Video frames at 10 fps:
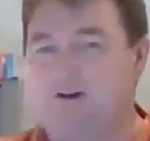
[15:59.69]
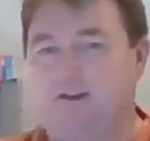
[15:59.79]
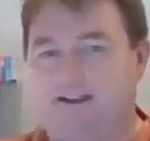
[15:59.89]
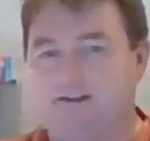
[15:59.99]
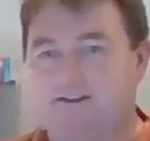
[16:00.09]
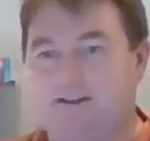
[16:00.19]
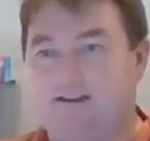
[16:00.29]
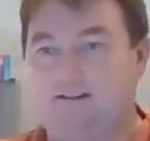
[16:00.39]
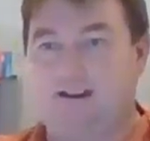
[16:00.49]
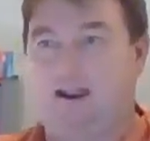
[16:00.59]
I'll let it
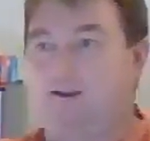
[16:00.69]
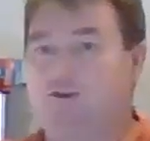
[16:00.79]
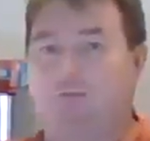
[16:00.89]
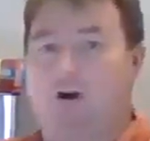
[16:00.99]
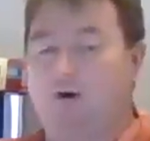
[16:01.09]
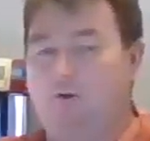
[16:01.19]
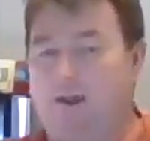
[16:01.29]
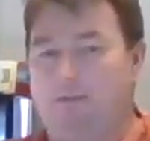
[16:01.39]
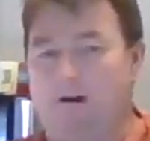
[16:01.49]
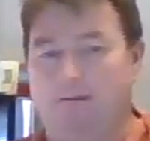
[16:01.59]
sit, and tomorrow
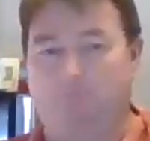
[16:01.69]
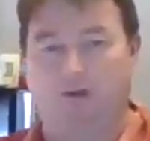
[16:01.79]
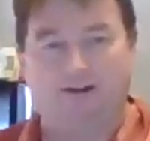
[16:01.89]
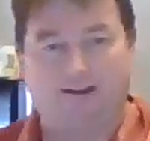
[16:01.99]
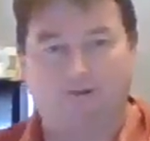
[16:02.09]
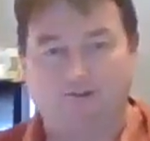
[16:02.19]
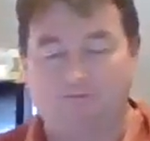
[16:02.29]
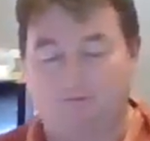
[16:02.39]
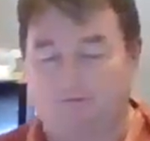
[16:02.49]
it might blend out